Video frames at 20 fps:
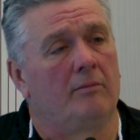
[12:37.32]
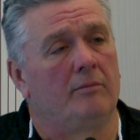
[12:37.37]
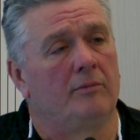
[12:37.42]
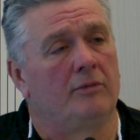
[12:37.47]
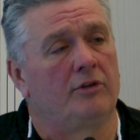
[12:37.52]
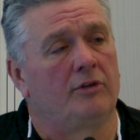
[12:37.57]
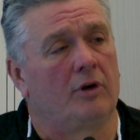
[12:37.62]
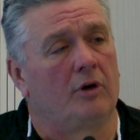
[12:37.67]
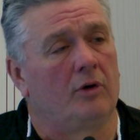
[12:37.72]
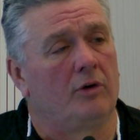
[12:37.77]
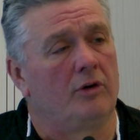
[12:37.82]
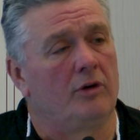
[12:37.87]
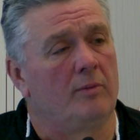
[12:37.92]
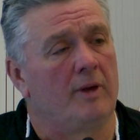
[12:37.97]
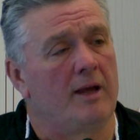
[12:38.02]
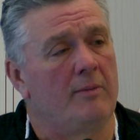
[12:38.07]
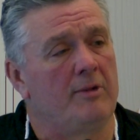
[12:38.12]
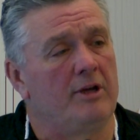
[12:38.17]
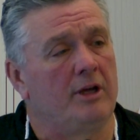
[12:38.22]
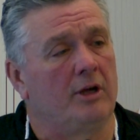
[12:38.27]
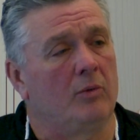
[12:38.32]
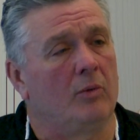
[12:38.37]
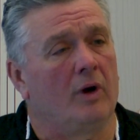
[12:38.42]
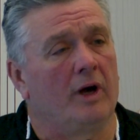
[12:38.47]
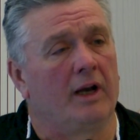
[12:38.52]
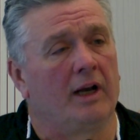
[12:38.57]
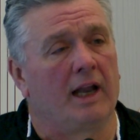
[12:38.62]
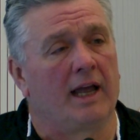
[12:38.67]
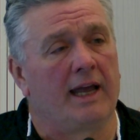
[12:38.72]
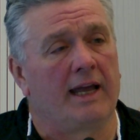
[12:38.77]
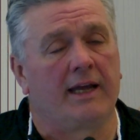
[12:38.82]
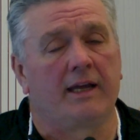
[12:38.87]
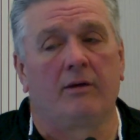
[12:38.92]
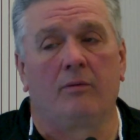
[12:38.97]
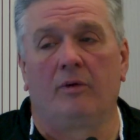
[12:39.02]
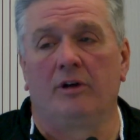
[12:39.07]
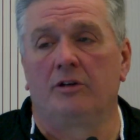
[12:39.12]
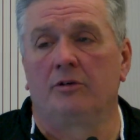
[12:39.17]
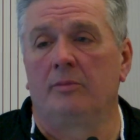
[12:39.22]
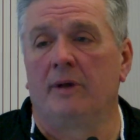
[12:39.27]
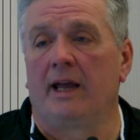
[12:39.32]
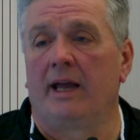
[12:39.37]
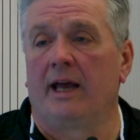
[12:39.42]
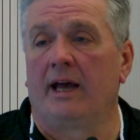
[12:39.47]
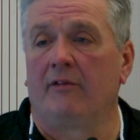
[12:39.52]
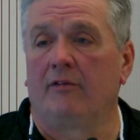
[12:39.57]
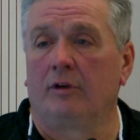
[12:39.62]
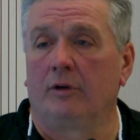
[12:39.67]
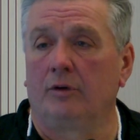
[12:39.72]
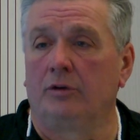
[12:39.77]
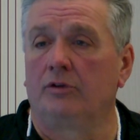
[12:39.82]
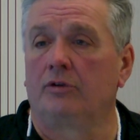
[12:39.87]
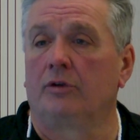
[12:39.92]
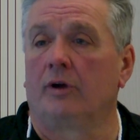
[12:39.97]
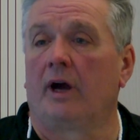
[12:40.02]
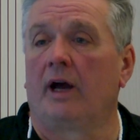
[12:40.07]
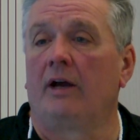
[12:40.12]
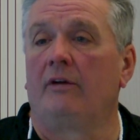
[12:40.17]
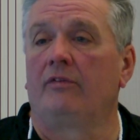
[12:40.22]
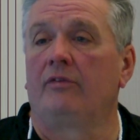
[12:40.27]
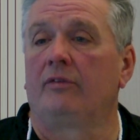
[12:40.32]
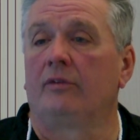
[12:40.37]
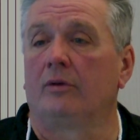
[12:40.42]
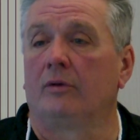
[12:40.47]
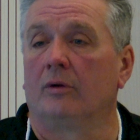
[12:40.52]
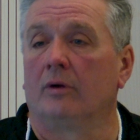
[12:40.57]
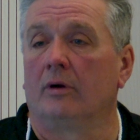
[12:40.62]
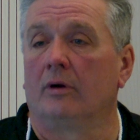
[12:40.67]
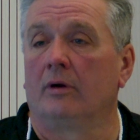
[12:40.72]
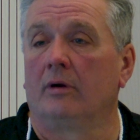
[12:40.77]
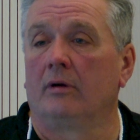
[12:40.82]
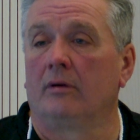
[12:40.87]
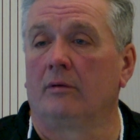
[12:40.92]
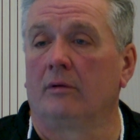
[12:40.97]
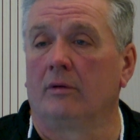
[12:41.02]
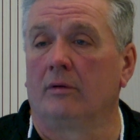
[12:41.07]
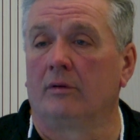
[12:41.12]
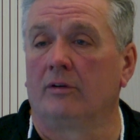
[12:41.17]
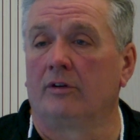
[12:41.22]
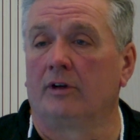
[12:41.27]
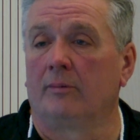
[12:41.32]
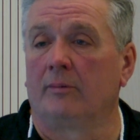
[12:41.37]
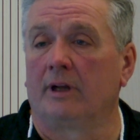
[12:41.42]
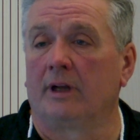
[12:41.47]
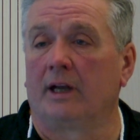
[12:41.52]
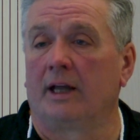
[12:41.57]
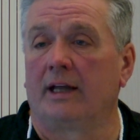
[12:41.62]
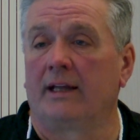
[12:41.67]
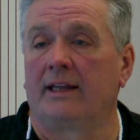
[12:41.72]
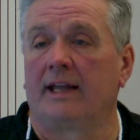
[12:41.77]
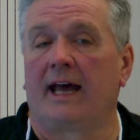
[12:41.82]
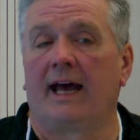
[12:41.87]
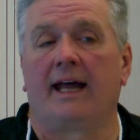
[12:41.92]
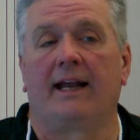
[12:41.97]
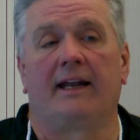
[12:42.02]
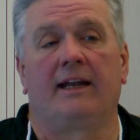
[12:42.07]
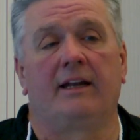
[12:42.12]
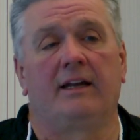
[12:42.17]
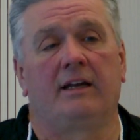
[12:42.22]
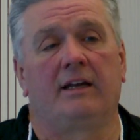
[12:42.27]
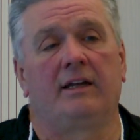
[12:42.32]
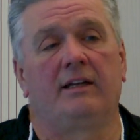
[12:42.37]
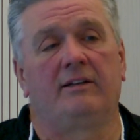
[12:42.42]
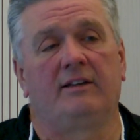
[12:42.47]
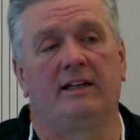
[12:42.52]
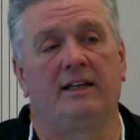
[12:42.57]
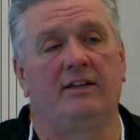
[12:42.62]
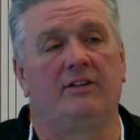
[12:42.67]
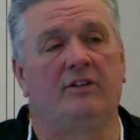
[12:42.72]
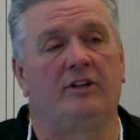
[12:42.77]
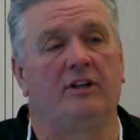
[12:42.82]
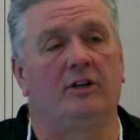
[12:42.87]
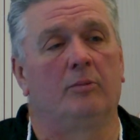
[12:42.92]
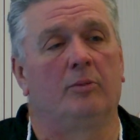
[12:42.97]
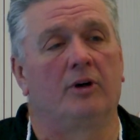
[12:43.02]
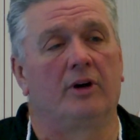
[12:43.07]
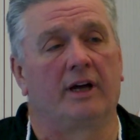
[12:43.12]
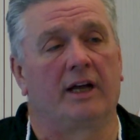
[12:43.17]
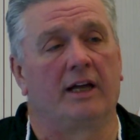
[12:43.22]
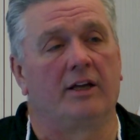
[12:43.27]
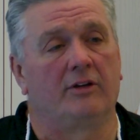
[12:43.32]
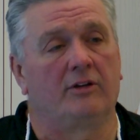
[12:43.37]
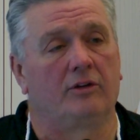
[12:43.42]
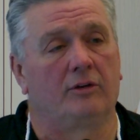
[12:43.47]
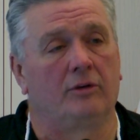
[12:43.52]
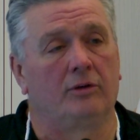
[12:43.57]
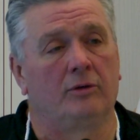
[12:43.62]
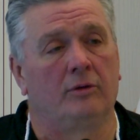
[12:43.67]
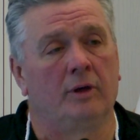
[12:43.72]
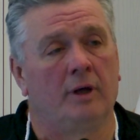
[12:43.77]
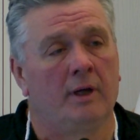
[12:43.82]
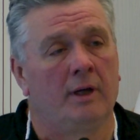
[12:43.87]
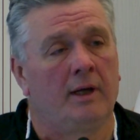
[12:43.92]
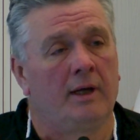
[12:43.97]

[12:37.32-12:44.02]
So you may be in one lake which may have loose strife or something like that, and it's easy to bring into